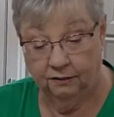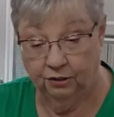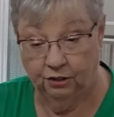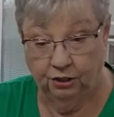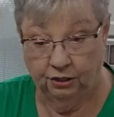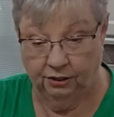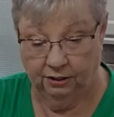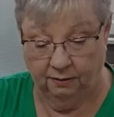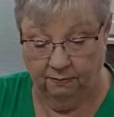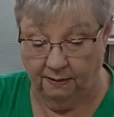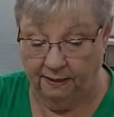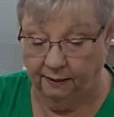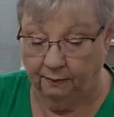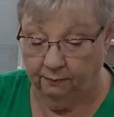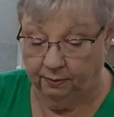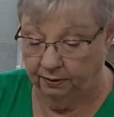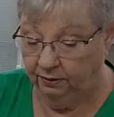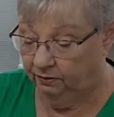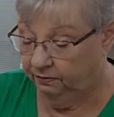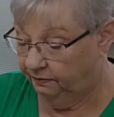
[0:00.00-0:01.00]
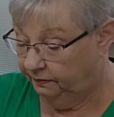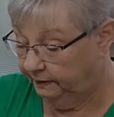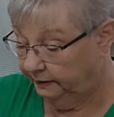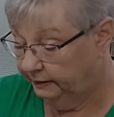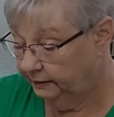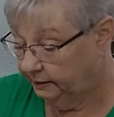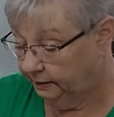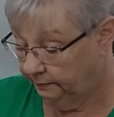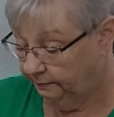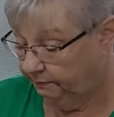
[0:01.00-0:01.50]
just about
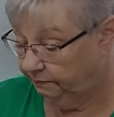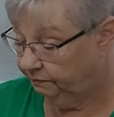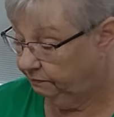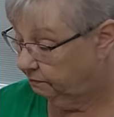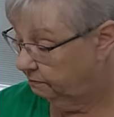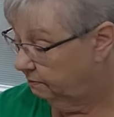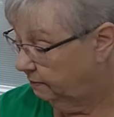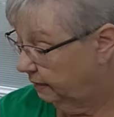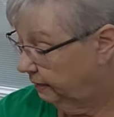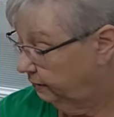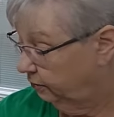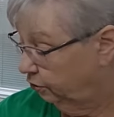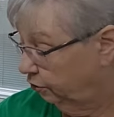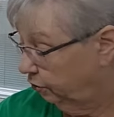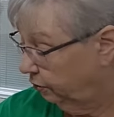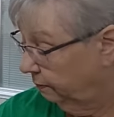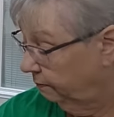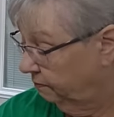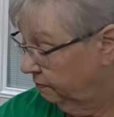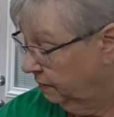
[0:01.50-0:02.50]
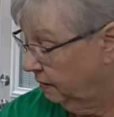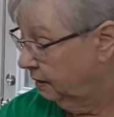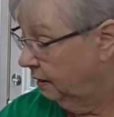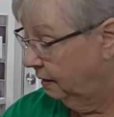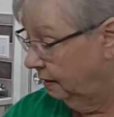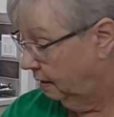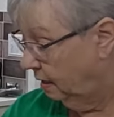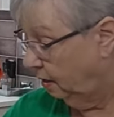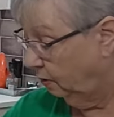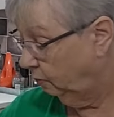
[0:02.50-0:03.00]
perfect measure.
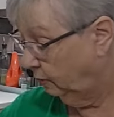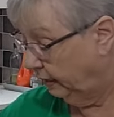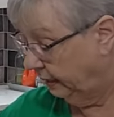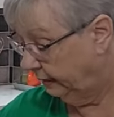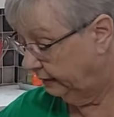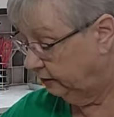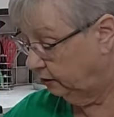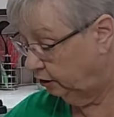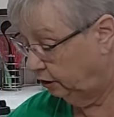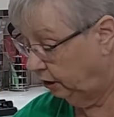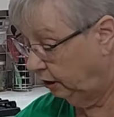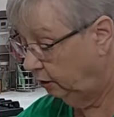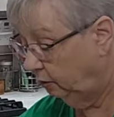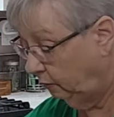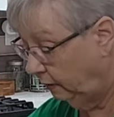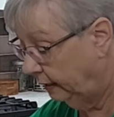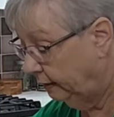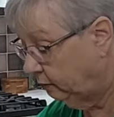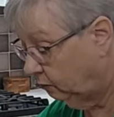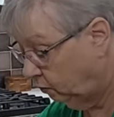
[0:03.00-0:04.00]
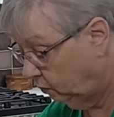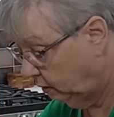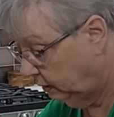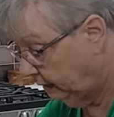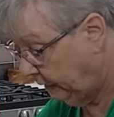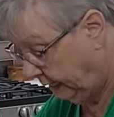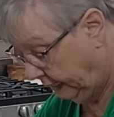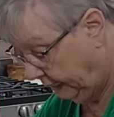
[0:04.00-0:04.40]
Okay, two and one